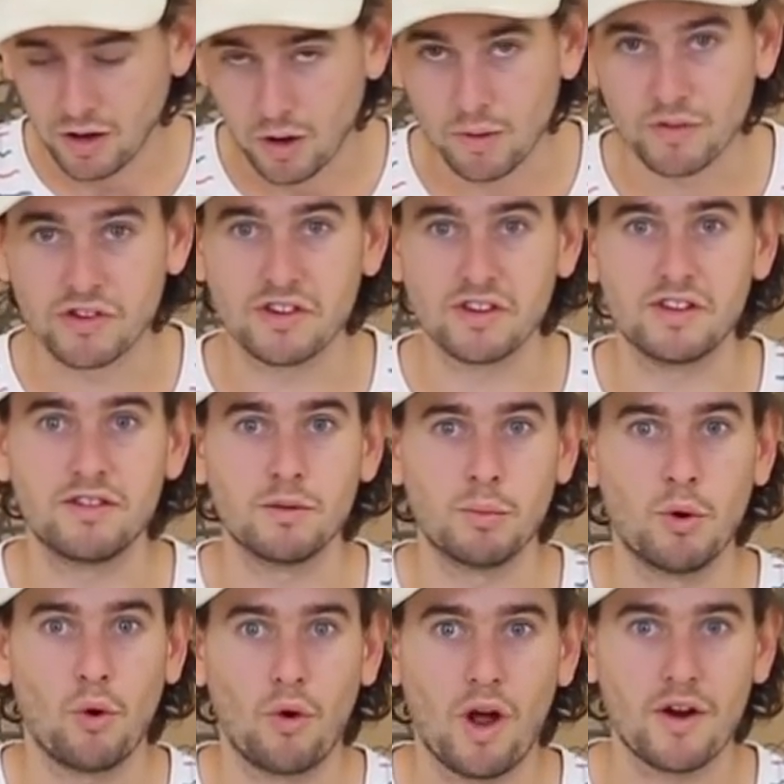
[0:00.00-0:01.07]
obviously
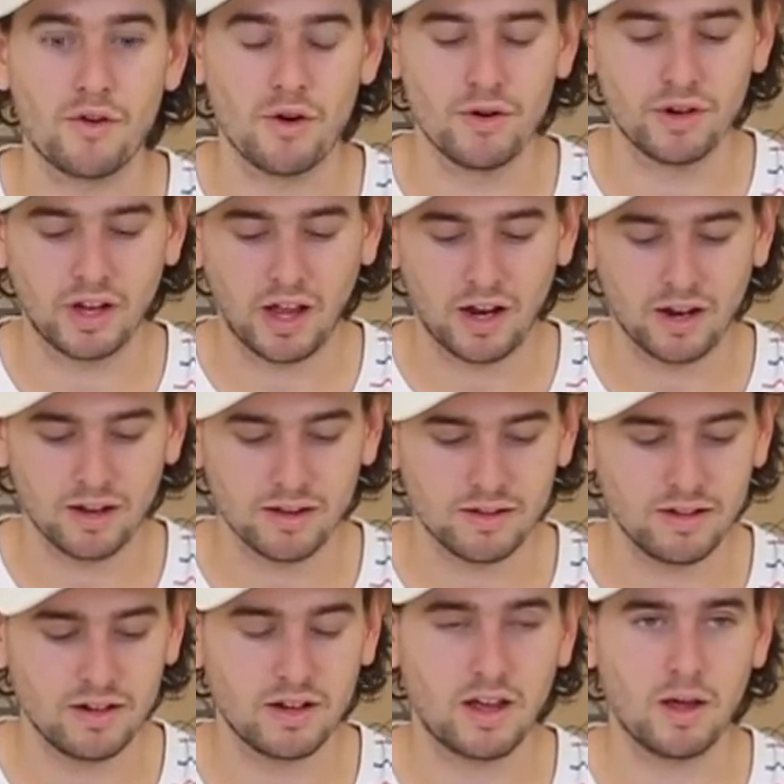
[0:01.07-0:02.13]
support Rider Own and get it at
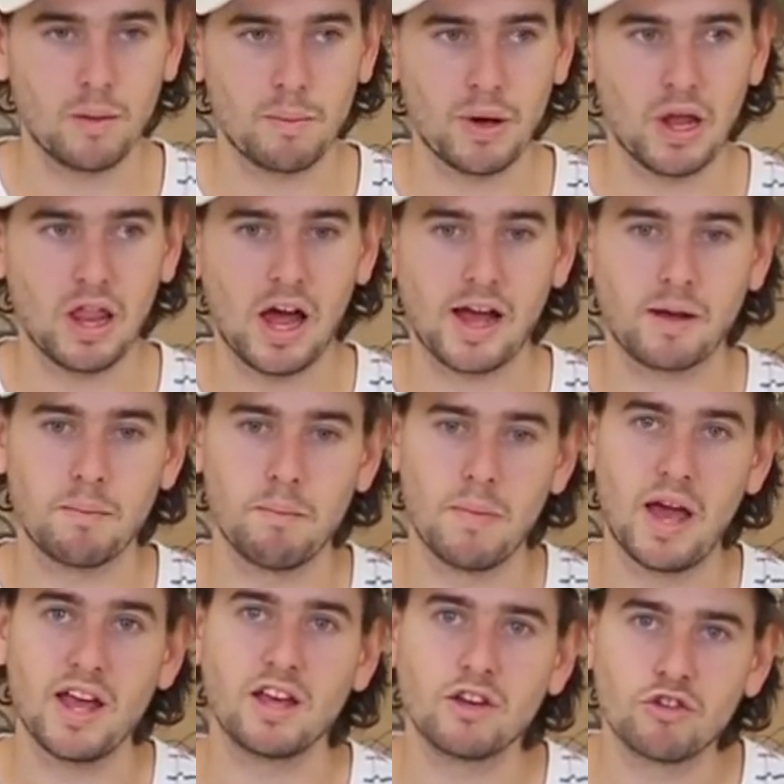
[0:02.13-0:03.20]
Syndicate, but like
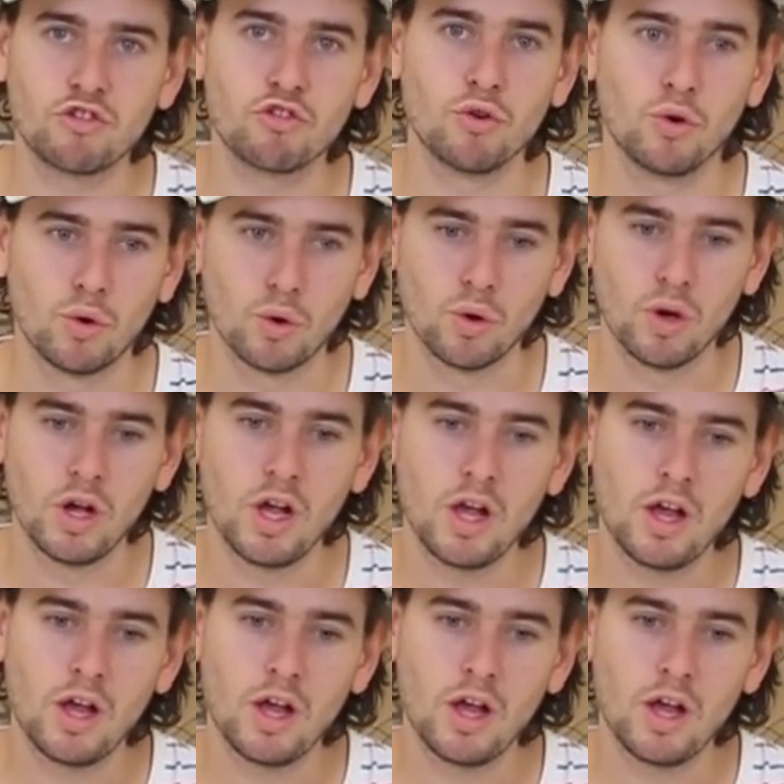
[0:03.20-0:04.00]
make sure